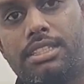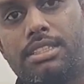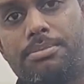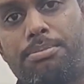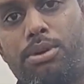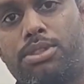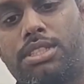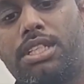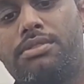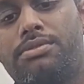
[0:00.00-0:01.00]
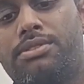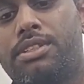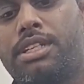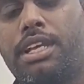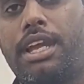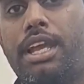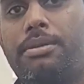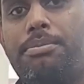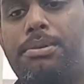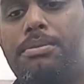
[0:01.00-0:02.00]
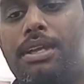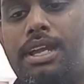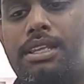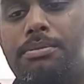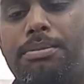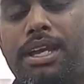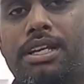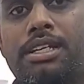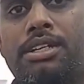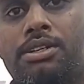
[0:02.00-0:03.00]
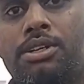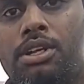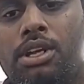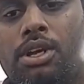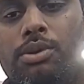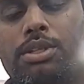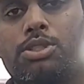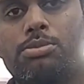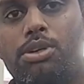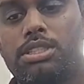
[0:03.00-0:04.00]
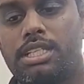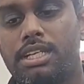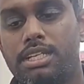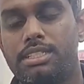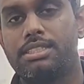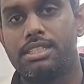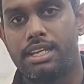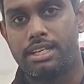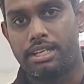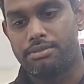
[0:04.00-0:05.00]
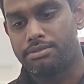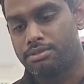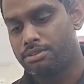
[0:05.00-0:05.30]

is the positive, and at the back with small circle is a negative.